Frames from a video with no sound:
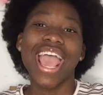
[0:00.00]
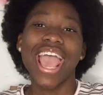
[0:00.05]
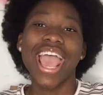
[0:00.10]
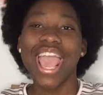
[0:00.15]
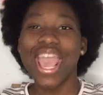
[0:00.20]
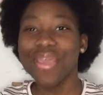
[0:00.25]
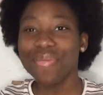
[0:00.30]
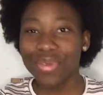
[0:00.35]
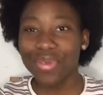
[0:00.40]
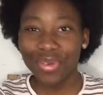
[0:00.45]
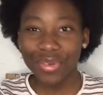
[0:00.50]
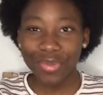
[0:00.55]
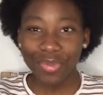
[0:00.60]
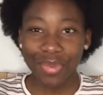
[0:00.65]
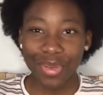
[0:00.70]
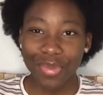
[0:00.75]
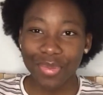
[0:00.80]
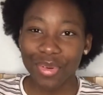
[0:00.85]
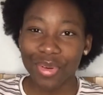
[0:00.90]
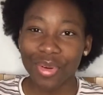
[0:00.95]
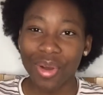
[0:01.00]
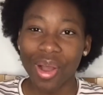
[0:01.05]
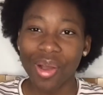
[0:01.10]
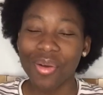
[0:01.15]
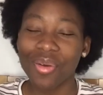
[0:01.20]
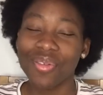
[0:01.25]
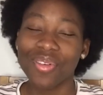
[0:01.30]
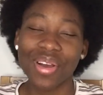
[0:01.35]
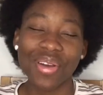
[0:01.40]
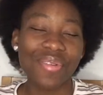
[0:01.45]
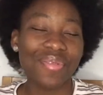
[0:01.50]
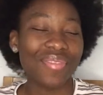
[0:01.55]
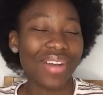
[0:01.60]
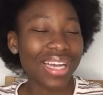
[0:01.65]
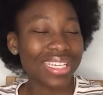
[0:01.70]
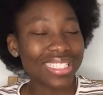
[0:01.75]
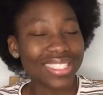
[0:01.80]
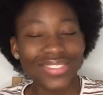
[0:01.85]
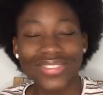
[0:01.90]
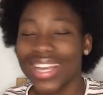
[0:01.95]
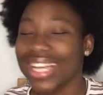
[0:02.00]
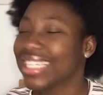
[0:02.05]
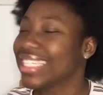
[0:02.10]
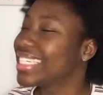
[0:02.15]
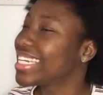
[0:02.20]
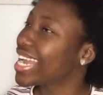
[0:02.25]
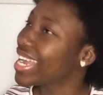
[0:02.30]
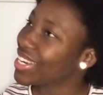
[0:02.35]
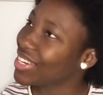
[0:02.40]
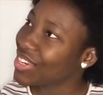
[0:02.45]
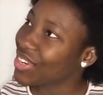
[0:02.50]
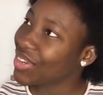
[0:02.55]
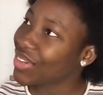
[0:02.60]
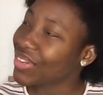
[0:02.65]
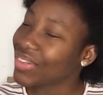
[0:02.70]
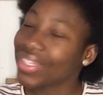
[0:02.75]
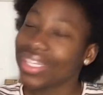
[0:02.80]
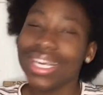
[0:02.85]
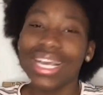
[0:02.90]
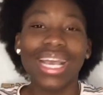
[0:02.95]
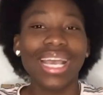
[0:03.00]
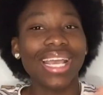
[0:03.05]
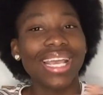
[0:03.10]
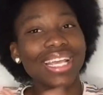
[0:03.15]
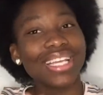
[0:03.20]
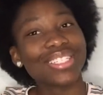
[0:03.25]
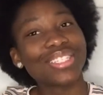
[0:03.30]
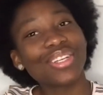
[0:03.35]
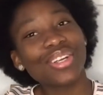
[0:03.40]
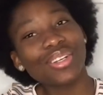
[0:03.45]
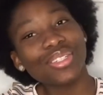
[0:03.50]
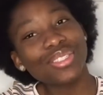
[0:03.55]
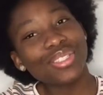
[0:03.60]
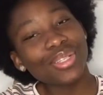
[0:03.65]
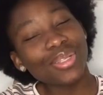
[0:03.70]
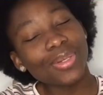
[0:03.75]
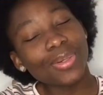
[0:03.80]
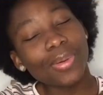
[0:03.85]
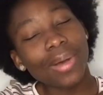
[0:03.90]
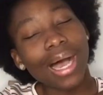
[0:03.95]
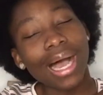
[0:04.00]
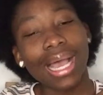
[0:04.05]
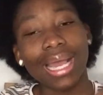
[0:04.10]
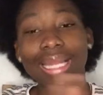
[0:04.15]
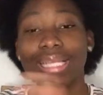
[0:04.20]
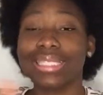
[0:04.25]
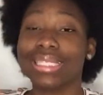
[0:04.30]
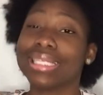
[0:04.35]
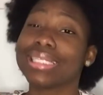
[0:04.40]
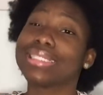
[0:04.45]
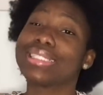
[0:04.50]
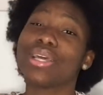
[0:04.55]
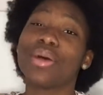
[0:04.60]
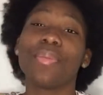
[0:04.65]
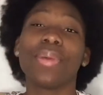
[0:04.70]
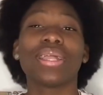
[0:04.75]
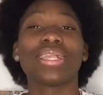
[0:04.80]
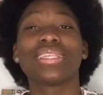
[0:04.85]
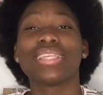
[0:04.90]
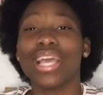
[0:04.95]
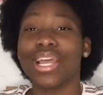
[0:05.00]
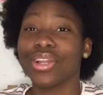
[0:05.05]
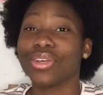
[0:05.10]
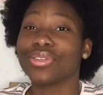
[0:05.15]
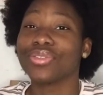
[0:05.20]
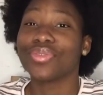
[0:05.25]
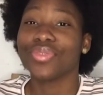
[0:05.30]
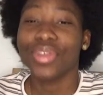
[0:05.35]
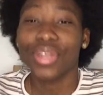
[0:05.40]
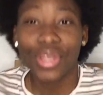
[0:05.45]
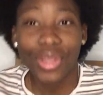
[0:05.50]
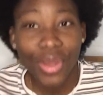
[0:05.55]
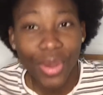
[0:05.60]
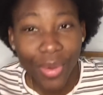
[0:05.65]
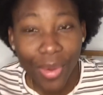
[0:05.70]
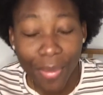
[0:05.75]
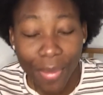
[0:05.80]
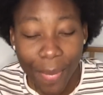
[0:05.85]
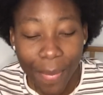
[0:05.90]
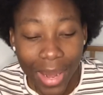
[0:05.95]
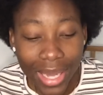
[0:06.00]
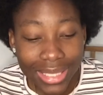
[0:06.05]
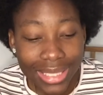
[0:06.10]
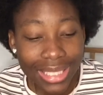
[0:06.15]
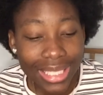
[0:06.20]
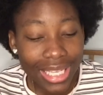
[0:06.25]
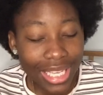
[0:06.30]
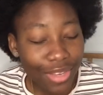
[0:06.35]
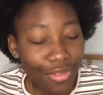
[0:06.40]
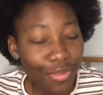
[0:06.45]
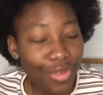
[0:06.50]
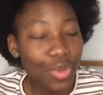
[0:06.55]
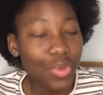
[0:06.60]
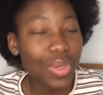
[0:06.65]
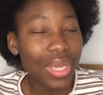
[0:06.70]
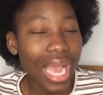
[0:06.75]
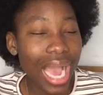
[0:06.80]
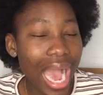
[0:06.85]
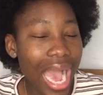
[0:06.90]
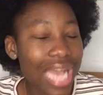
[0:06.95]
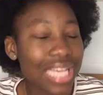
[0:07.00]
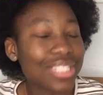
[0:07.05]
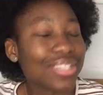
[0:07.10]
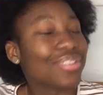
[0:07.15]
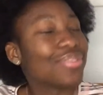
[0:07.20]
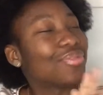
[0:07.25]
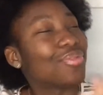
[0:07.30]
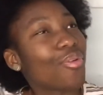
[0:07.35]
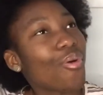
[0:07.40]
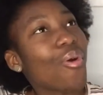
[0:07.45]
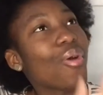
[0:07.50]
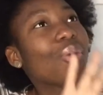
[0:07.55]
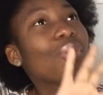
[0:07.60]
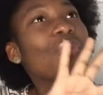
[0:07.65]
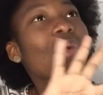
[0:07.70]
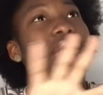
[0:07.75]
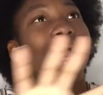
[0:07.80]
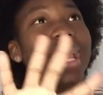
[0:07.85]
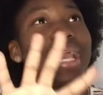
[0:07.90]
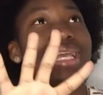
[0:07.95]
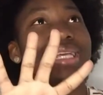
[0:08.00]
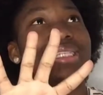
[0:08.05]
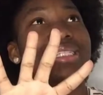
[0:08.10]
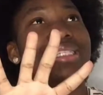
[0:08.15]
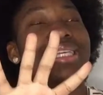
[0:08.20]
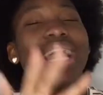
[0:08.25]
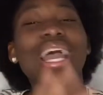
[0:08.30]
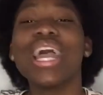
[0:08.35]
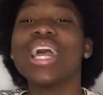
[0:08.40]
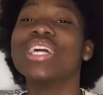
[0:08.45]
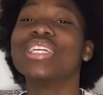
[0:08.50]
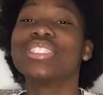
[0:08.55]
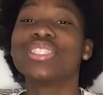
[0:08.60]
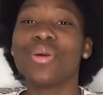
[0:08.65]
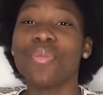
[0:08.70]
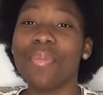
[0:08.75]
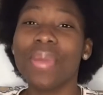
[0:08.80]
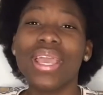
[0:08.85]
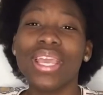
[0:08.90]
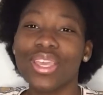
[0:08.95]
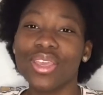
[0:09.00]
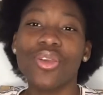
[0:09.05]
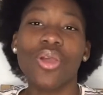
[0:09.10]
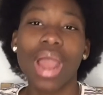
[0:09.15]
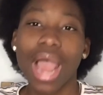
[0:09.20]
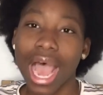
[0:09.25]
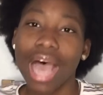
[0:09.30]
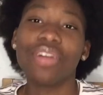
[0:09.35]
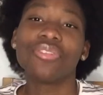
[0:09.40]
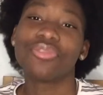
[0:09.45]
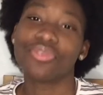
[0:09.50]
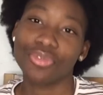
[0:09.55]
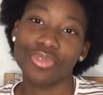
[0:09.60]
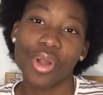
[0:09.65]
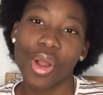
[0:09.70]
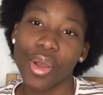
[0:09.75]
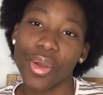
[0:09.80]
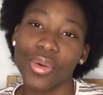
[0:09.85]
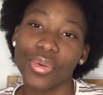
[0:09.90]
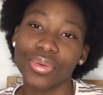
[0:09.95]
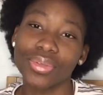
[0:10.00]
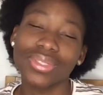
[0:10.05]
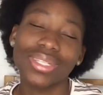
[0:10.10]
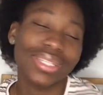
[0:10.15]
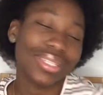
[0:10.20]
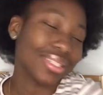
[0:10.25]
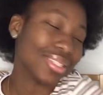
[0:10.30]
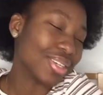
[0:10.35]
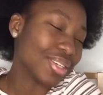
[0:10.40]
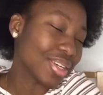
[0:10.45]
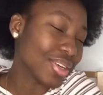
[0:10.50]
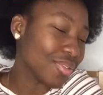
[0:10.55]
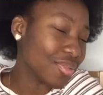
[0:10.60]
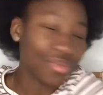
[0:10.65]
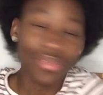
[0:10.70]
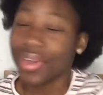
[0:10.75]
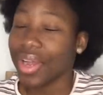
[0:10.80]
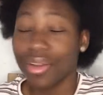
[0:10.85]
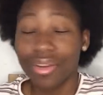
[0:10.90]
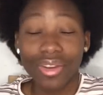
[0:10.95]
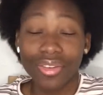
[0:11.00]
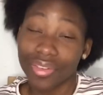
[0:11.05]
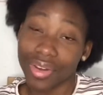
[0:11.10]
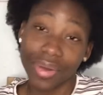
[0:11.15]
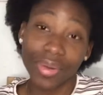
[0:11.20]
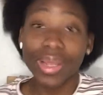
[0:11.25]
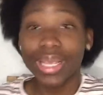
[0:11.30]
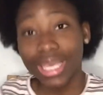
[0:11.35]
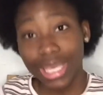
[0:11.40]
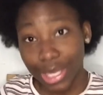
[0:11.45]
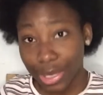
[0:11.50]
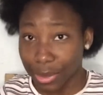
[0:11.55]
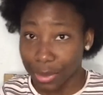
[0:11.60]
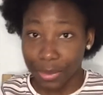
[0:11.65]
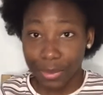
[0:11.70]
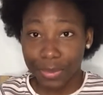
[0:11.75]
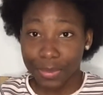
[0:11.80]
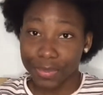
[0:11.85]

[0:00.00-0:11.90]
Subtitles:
Hey beautiful people, welcome back to my channel. It's your girl Toluwa, and as you can tell by the title of this video, I'm about to give you guys 4 ways to make your afro look very cute.